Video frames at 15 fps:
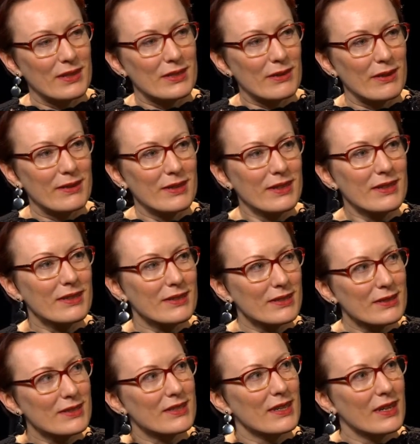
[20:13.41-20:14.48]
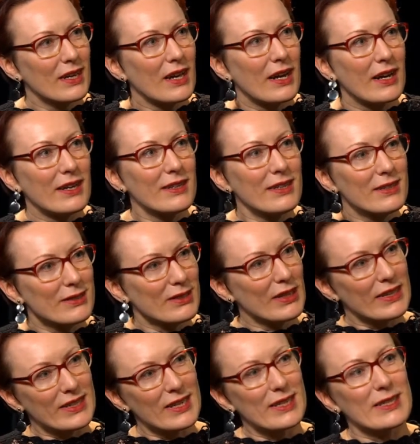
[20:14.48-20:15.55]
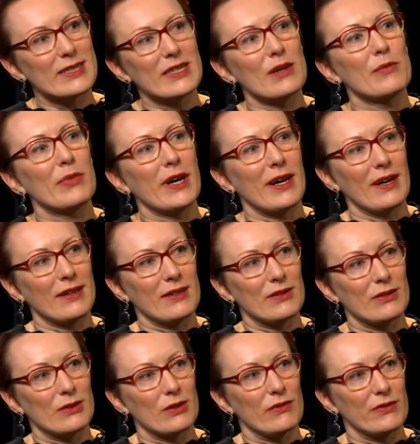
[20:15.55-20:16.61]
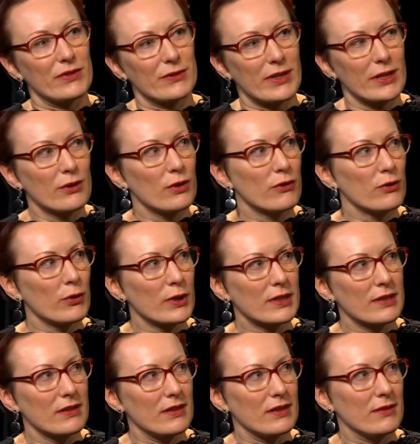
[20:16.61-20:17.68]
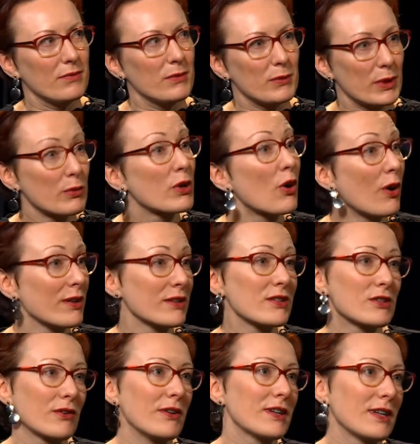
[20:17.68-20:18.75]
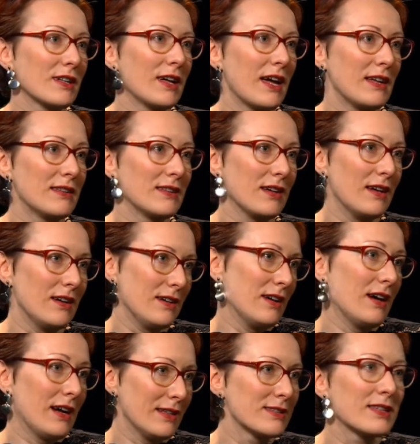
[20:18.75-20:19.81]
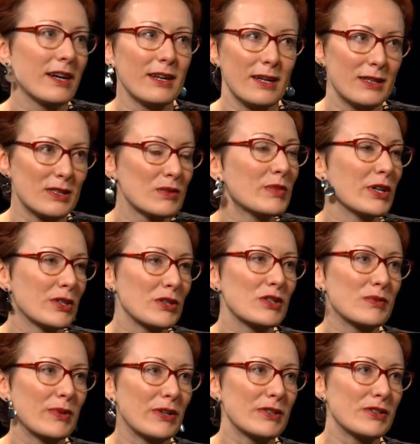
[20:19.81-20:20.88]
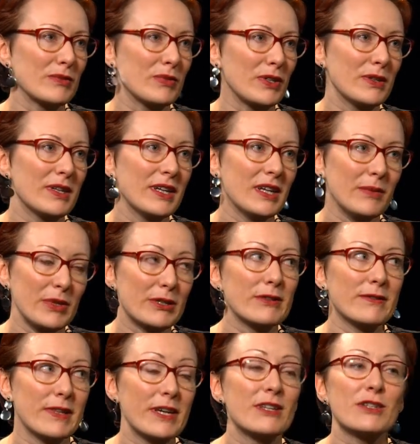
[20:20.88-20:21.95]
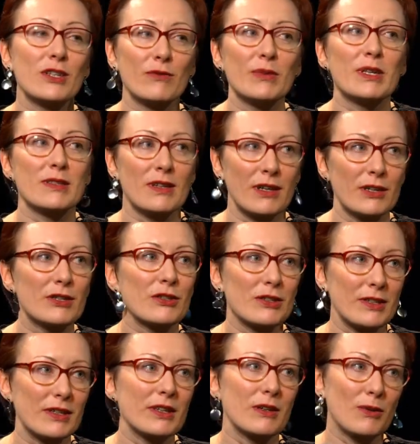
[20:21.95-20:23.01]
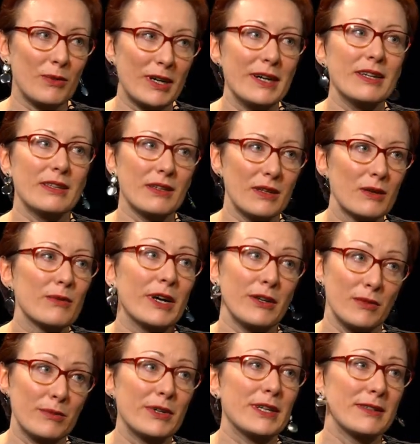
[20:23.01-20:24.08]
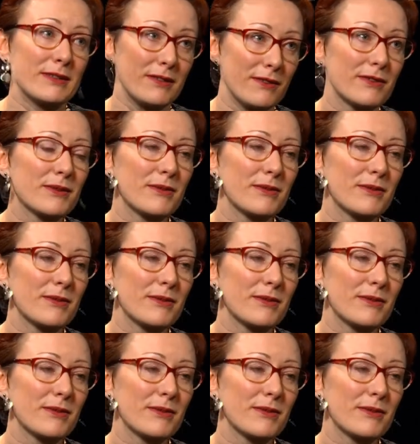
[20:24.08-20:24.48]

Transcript: So I think I need to take a step back and sort of try to avoid what we call historical hindsight as much as possible, because their achievements are actually quite impressive.